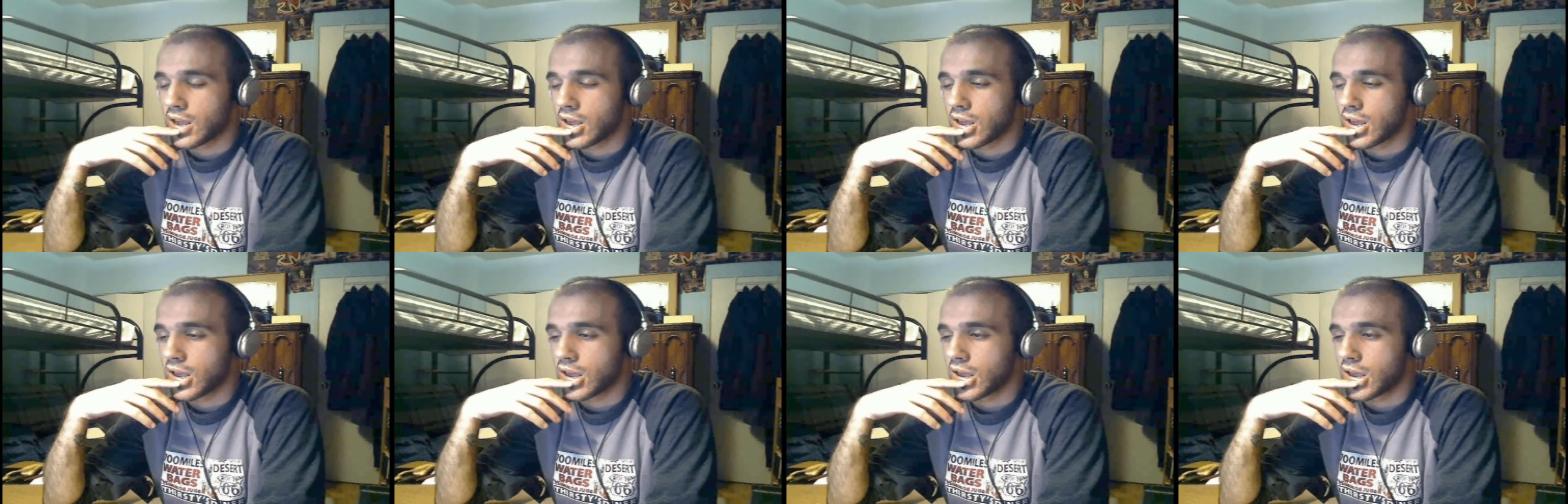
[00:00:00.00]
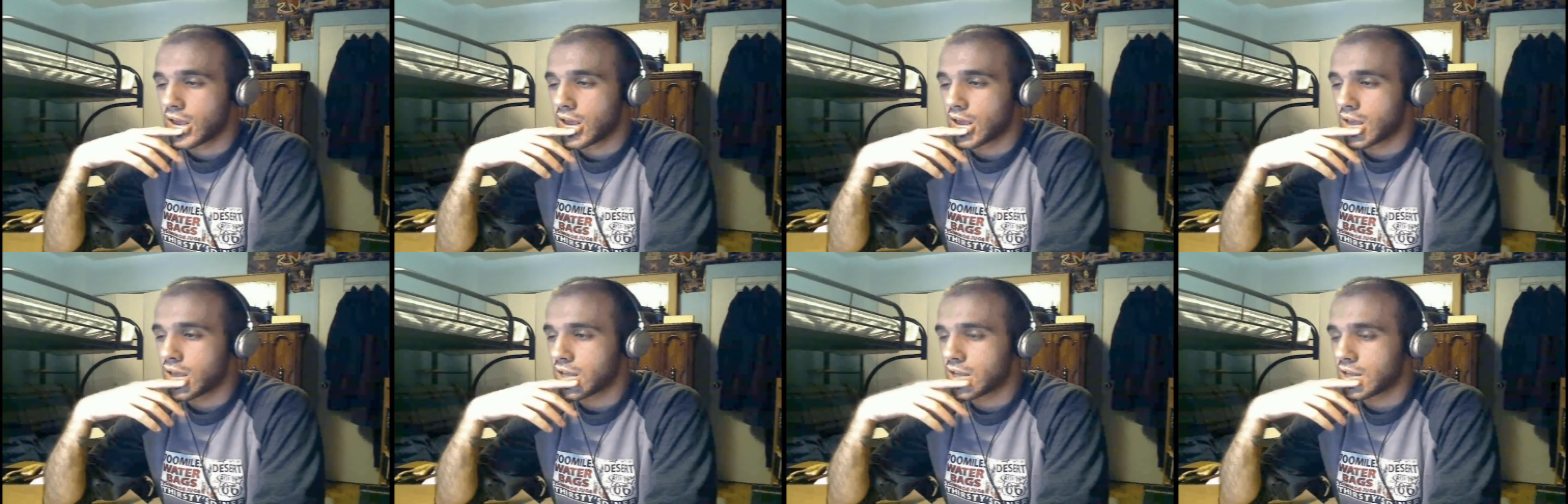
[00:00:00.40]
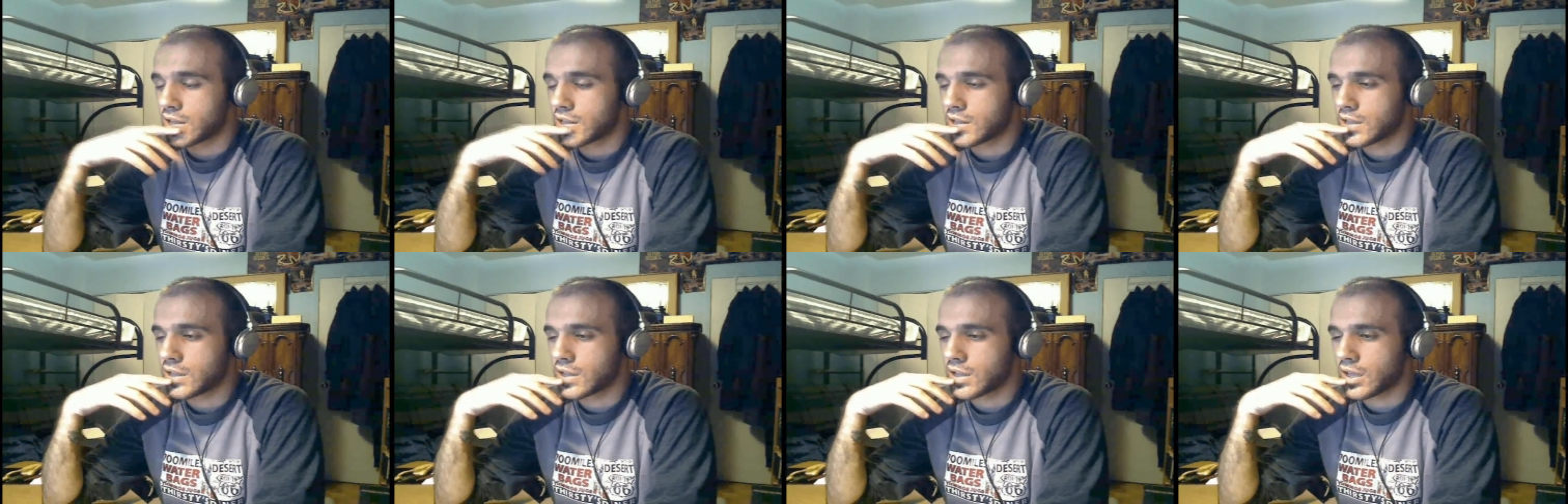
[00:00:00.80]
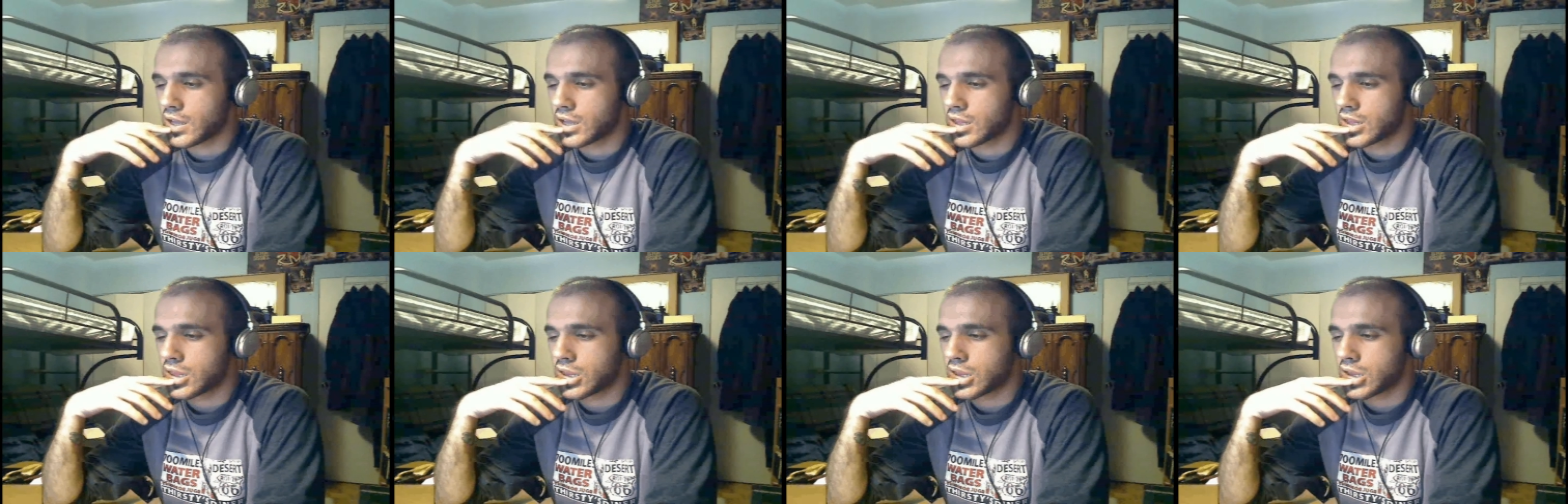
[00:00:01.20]
And I
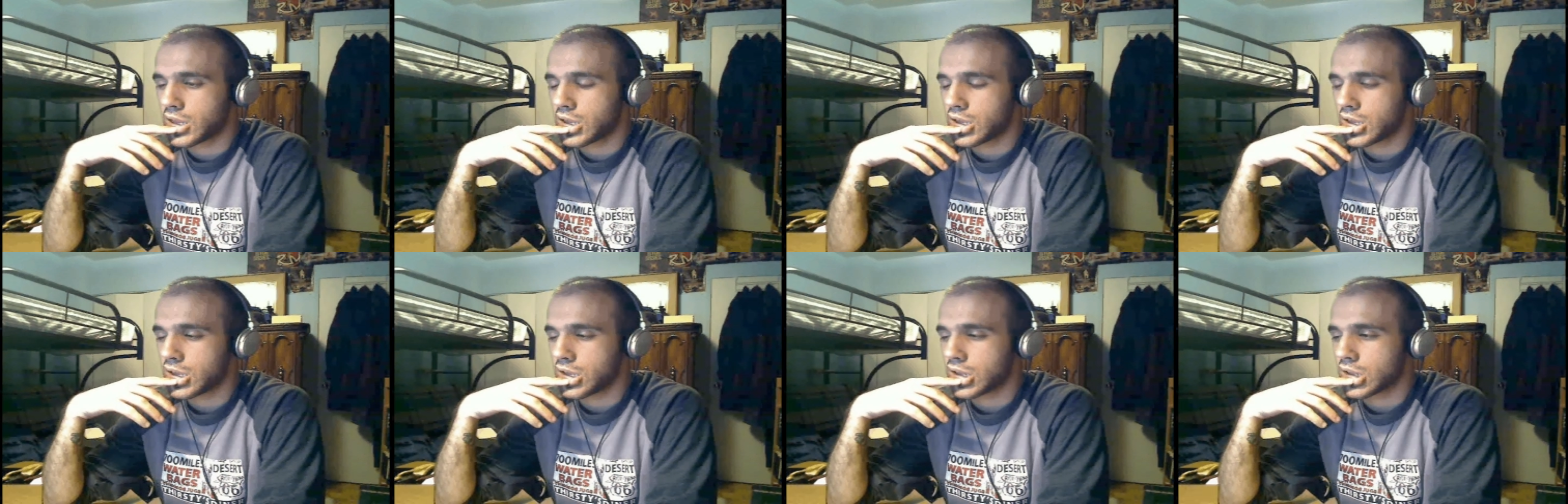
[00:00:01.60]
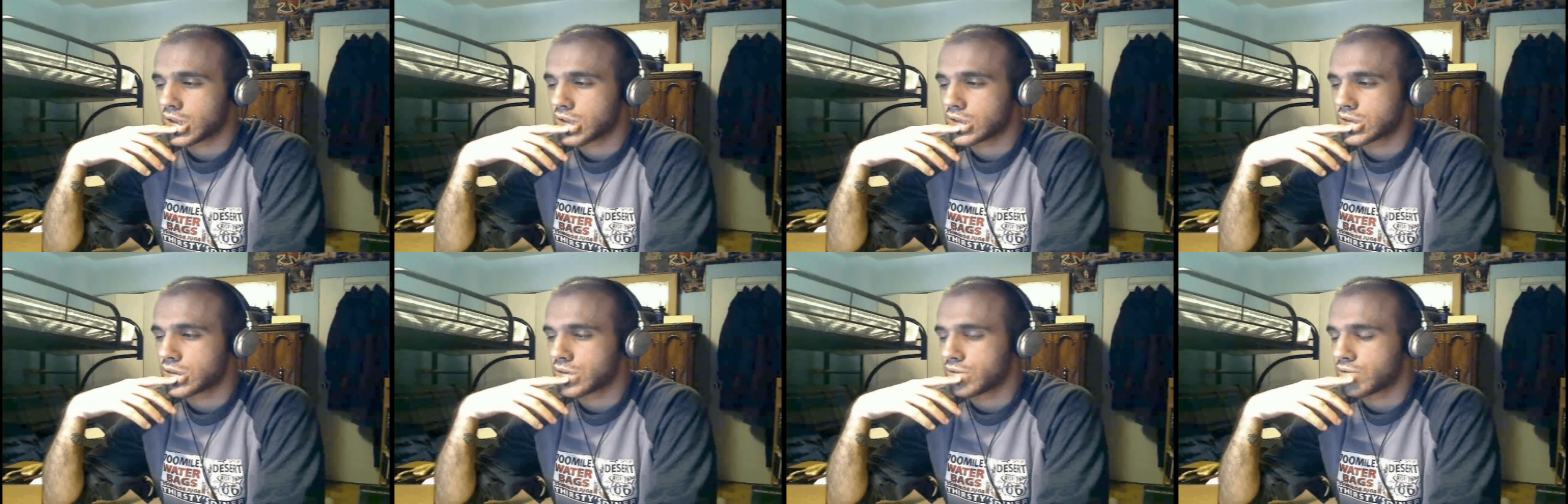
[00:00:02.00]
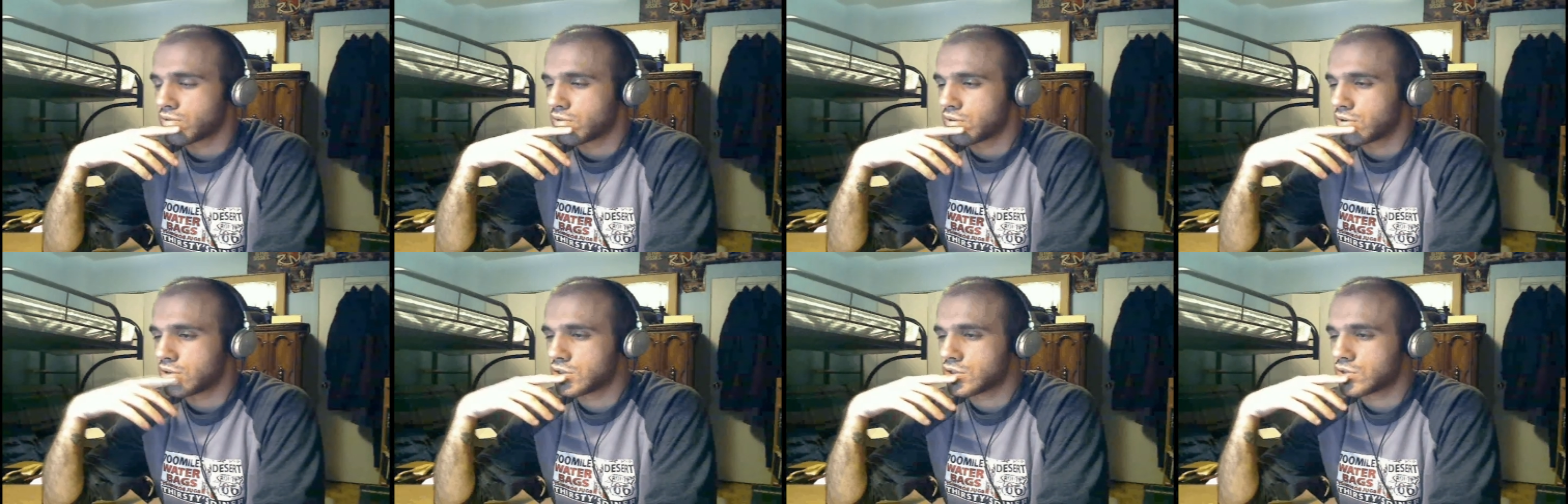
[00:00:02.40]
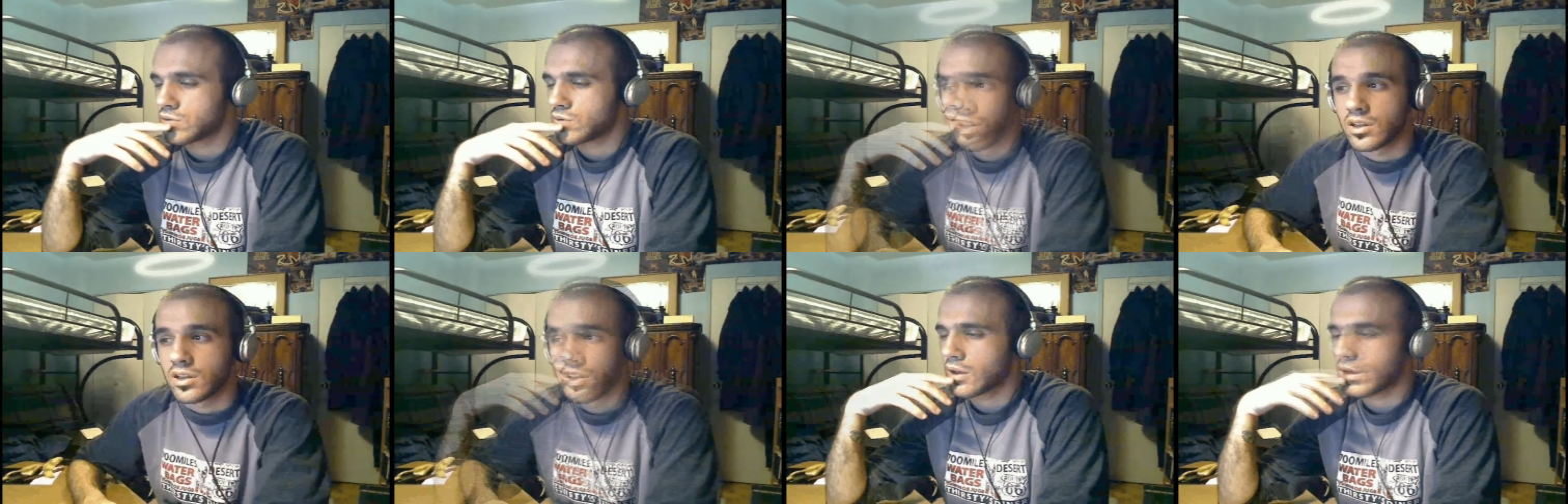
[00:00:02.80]
think that's the footage we
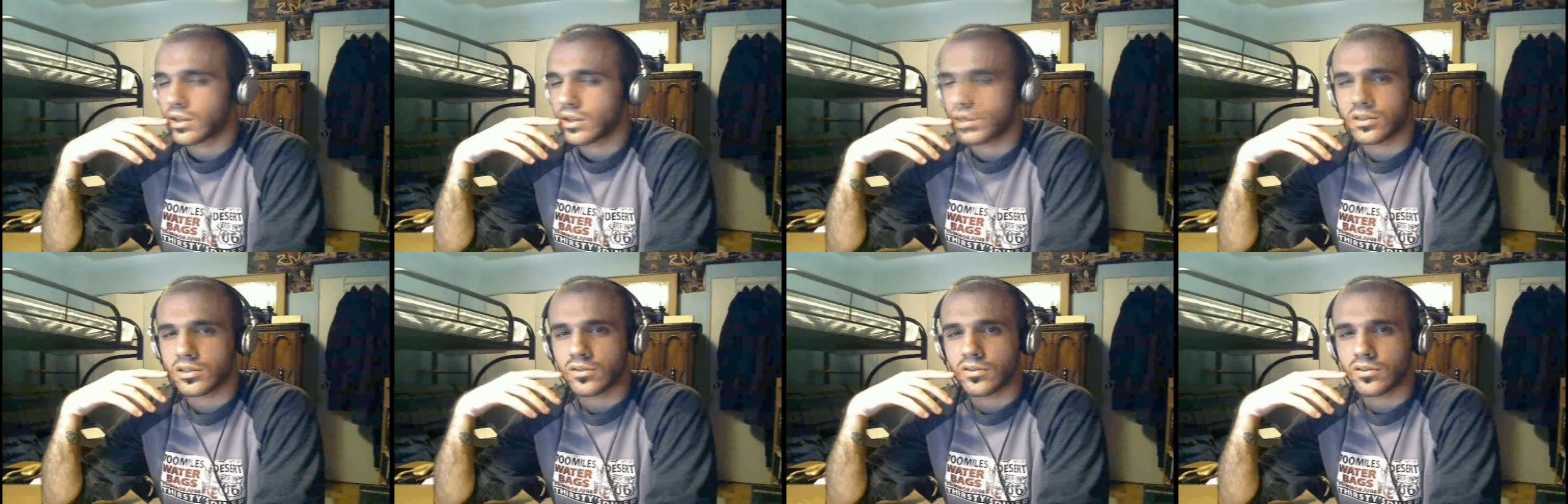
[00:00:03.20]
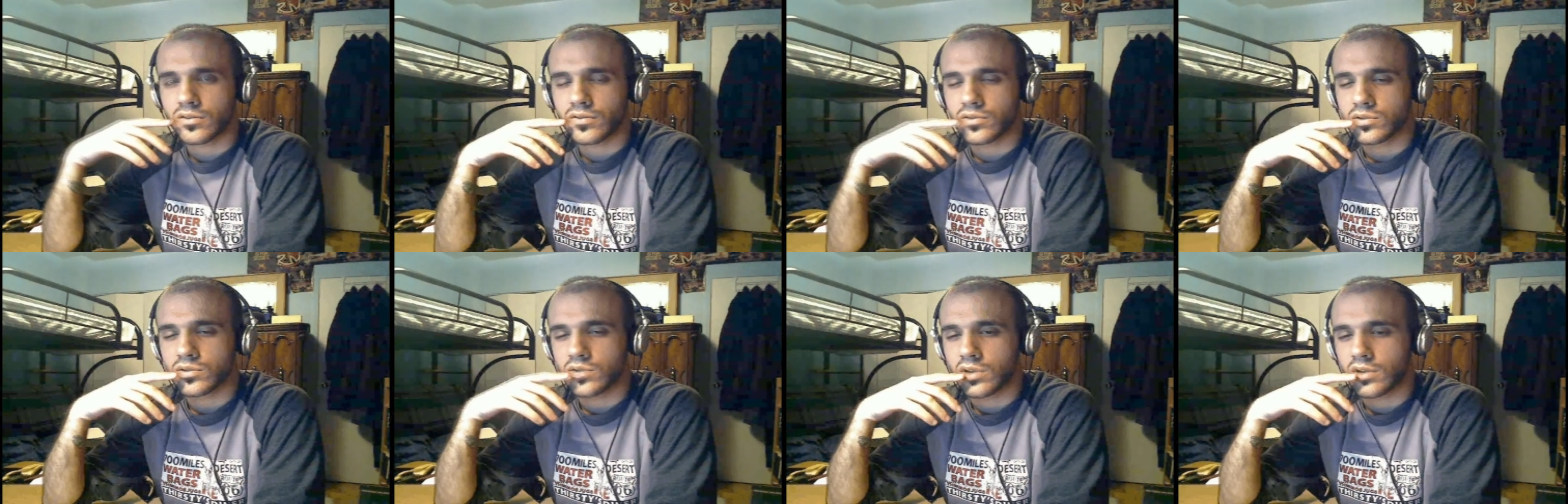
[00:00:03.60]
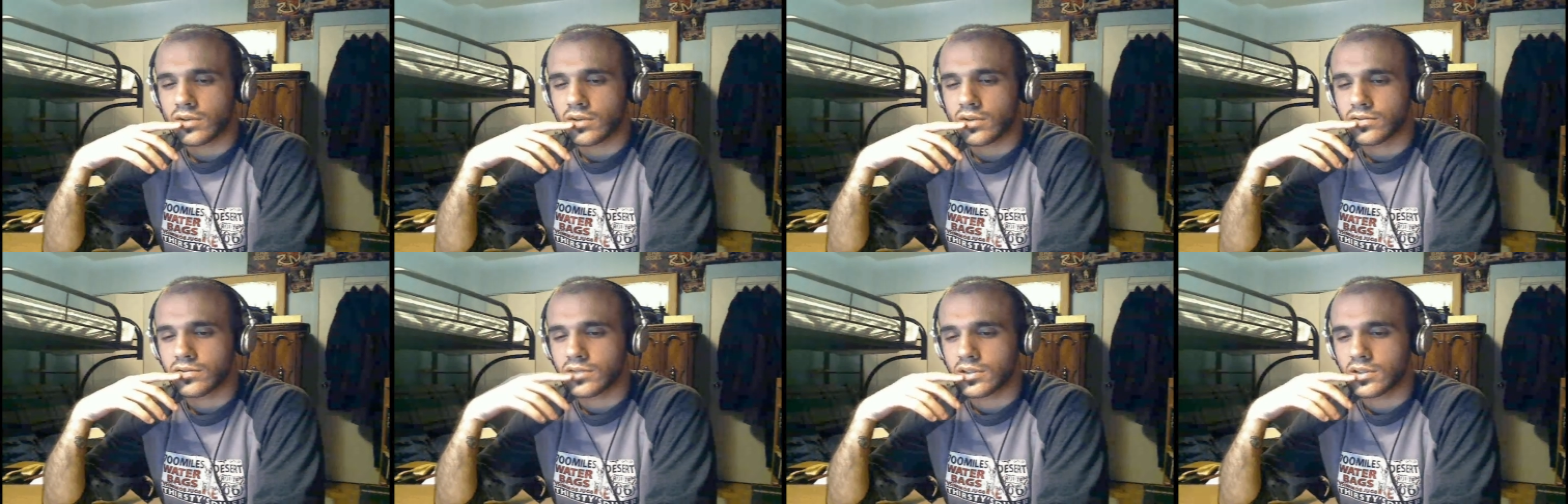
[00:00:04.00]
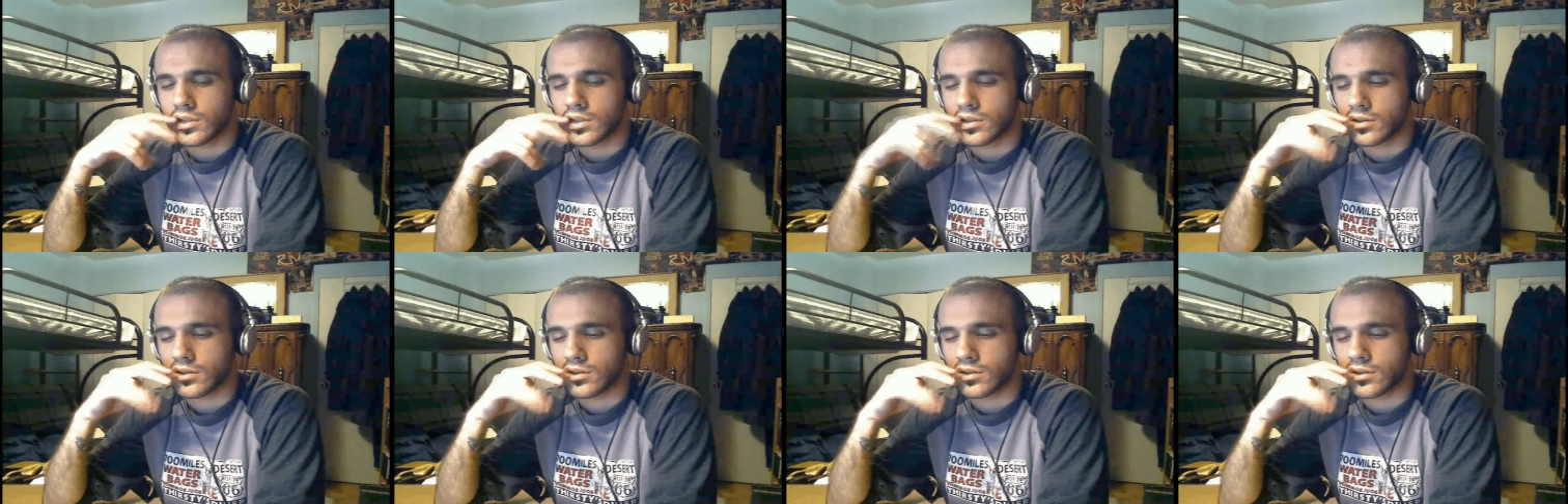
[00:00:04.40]
that's all the footage we have for today.